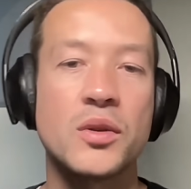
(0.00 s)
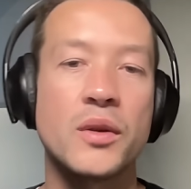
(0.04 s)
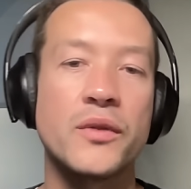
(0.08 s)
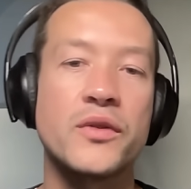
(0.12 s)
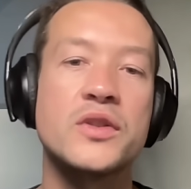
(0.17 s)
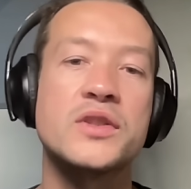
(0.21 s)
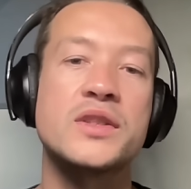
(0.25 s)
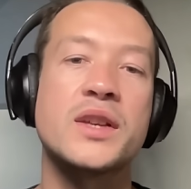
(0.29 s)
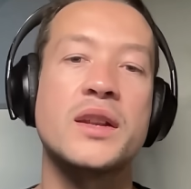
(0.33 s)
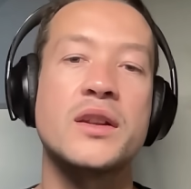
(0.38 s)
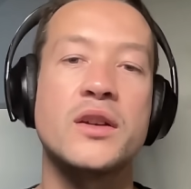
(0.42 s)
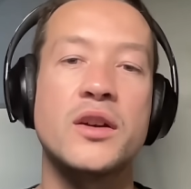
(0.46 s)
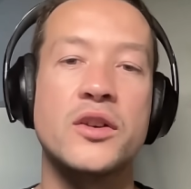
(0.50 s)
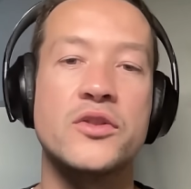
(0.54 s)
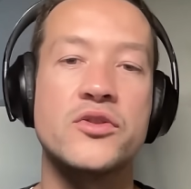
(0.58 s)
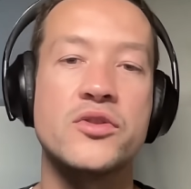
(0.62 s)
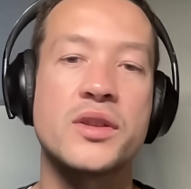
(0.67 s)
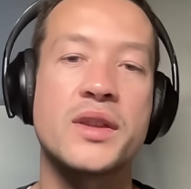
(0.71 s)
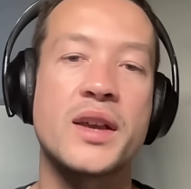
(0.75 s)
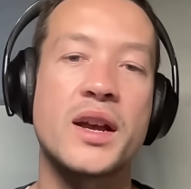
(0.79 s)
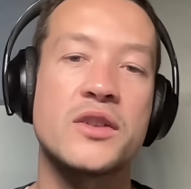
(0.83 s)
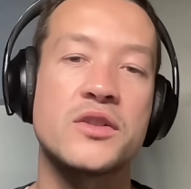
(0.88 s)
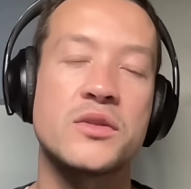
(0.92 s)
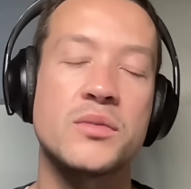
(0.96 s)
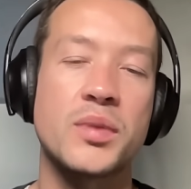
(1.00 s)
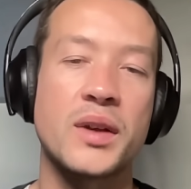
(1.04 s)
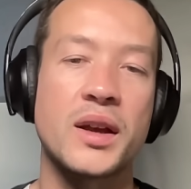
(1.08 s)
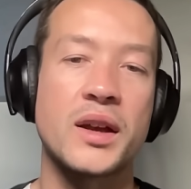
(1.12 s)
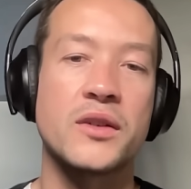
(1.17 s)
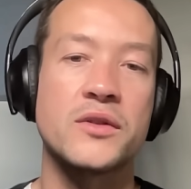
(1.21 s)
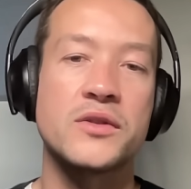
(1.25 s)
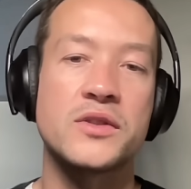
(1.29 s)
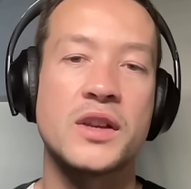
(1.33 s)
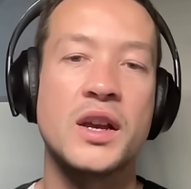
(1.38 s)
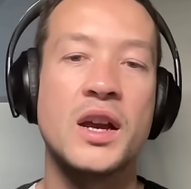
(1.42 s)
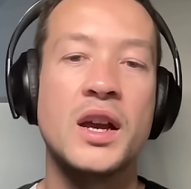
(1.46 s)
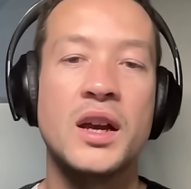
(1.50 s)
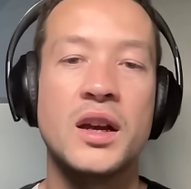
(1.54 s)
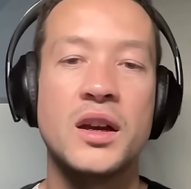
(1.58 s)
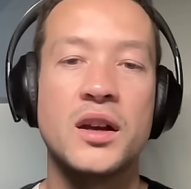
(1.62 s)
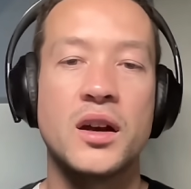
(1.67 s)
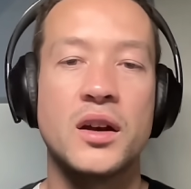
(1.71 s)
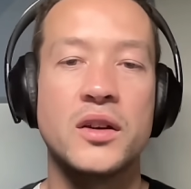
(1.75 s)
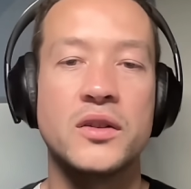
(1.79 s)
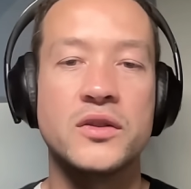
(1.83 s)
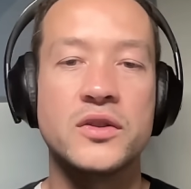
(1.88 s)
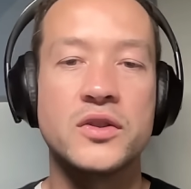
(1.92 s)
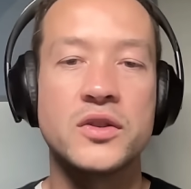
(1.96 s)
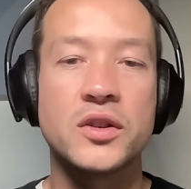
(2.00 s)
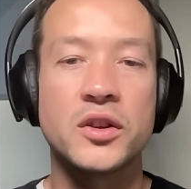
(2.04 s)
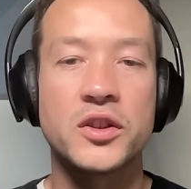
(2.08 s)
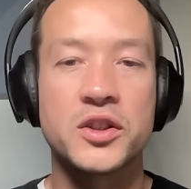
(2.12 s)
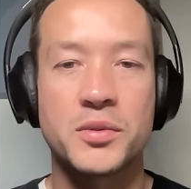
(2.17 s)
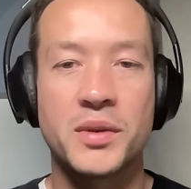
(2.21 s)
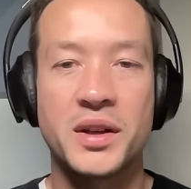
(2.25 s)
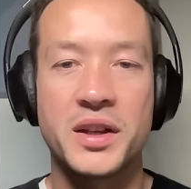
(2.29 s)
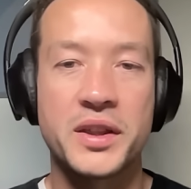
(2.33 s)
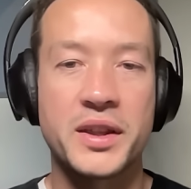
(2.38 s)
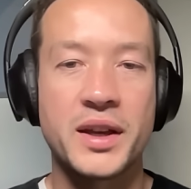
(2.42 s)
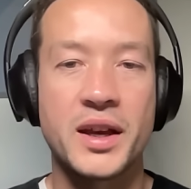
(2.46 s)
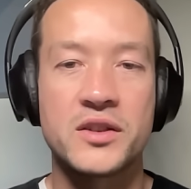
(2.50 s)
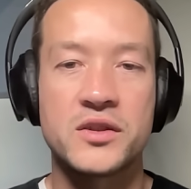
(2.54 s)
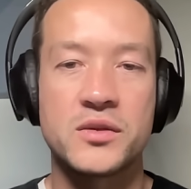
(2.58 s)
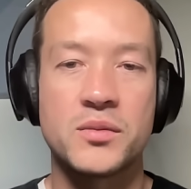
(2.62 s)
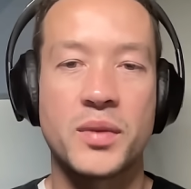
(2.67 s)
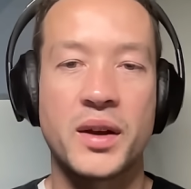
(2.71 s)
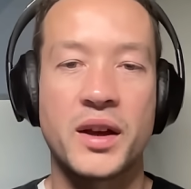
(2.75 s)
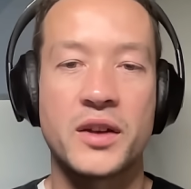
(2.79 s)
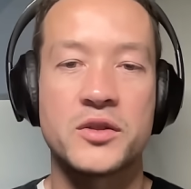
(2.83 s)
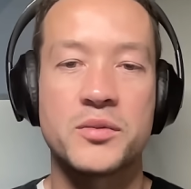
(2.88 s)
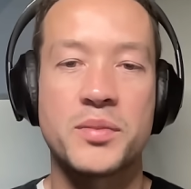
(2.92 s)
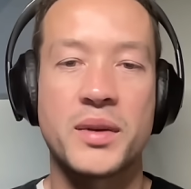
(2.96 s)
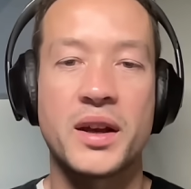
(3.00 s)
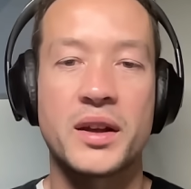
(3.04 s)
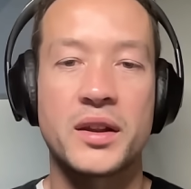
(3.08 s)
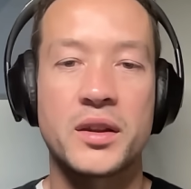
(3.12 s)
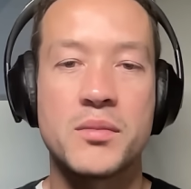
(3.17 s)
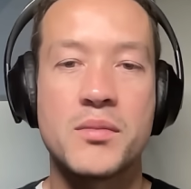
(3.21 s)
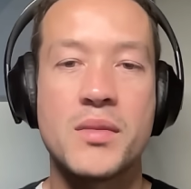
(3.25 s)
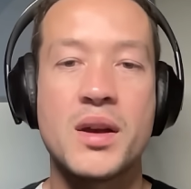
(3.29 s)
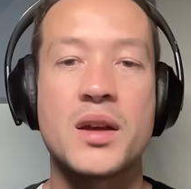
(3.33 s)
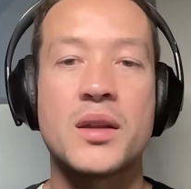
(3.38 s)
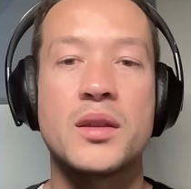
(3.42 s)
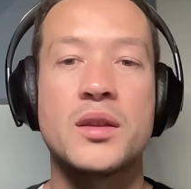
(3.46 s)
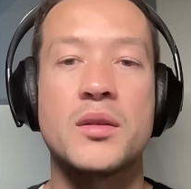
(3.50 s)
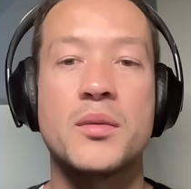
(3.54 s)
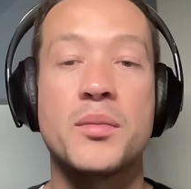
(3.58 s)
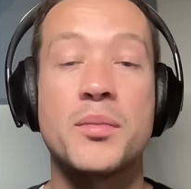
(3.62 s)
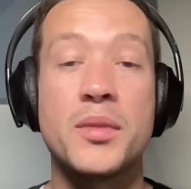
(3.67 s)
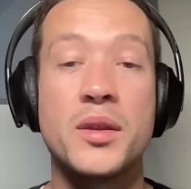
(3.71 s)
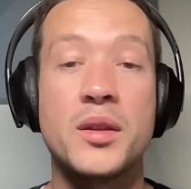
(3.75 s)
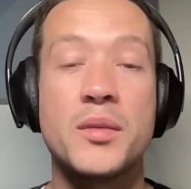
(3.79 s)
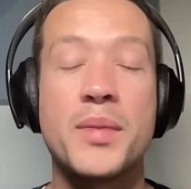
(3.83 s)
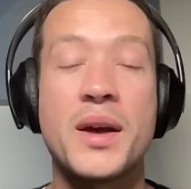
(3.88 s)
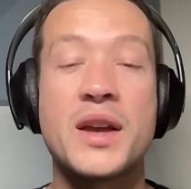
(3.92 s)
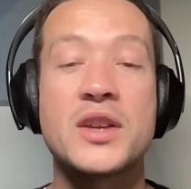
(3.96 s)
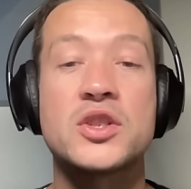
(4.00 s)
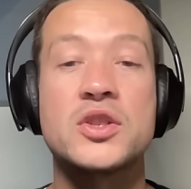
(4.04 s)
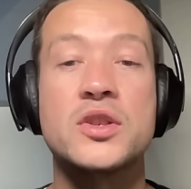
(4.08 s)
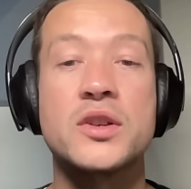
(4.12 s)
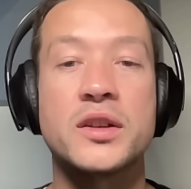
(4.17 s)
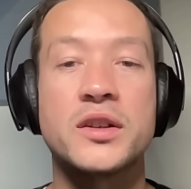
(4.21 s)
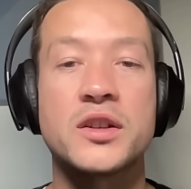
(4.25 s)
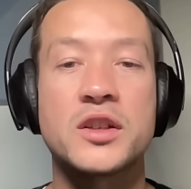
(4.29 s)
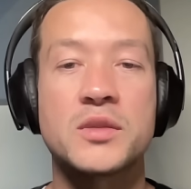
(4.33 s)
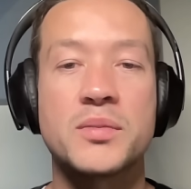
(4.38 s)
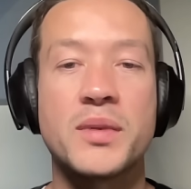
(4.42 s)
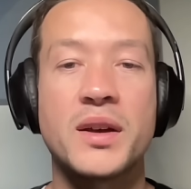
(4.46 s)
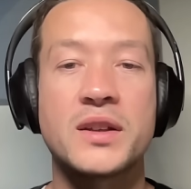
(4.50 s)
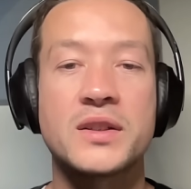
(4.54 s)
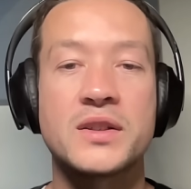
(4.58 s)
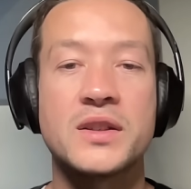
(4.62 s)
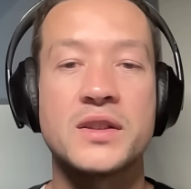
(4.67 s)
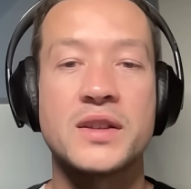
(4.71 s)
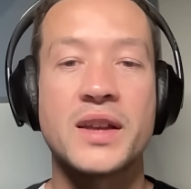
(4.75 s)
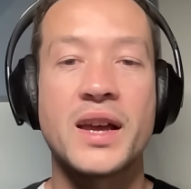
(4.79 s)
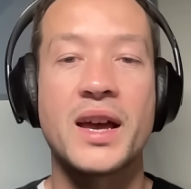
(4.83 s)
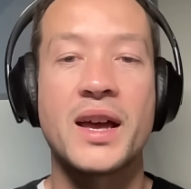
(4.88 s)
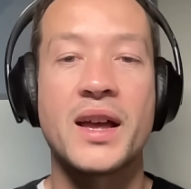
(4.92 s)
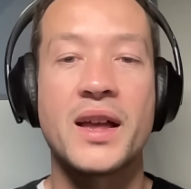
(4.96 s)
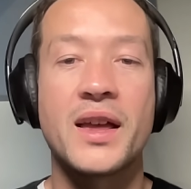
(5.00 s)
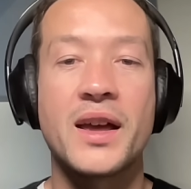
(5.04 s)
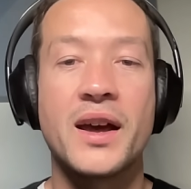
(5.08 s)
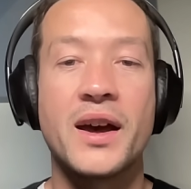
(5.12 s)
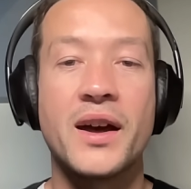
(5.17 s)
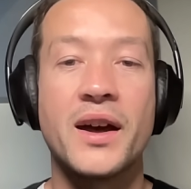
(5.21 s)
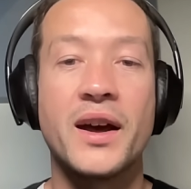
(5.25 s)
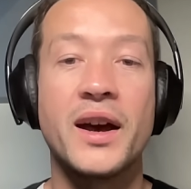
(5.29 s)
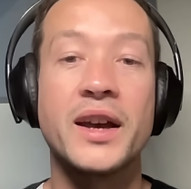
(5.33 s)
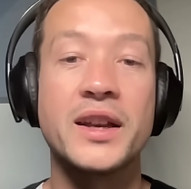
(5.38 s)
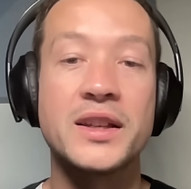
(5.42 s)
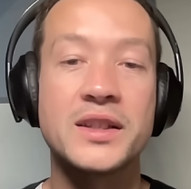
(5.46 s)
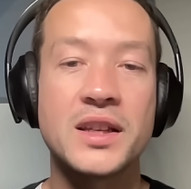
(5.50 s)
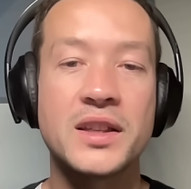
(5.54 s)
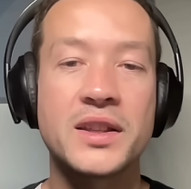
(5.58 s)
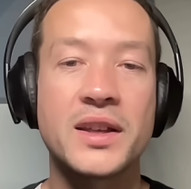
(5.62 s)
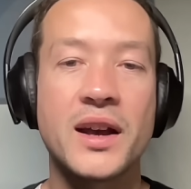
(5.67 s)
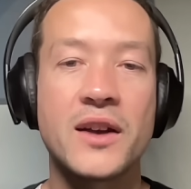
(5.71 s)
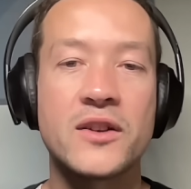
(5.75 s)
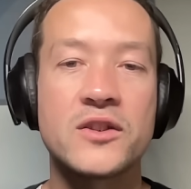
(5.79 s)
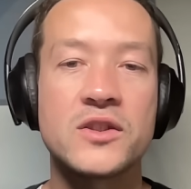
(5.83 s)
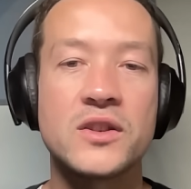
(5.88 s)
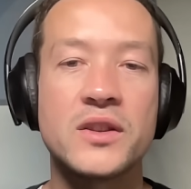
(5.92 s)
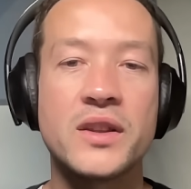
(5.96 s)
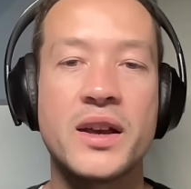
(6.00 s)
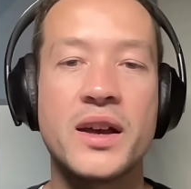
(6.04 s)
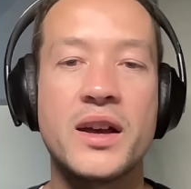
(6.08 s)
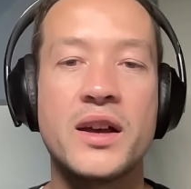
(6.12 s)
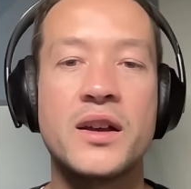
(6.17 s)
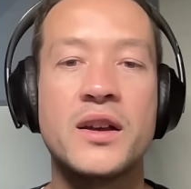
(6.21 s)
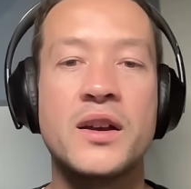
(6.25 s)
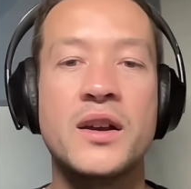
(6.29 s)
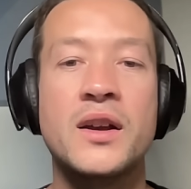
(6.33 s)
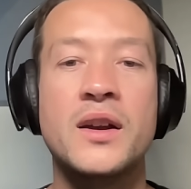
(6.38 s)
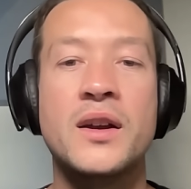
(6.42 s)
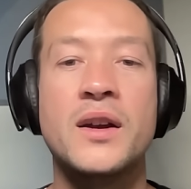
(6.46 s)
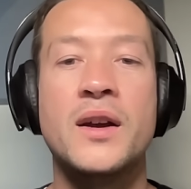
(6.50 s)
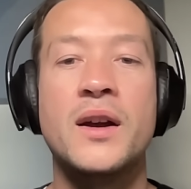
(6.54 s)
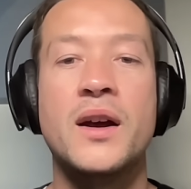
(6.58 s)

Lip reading: So if you send £100,000 and you've got £20,000 back, the best you can expect is 80,000 there.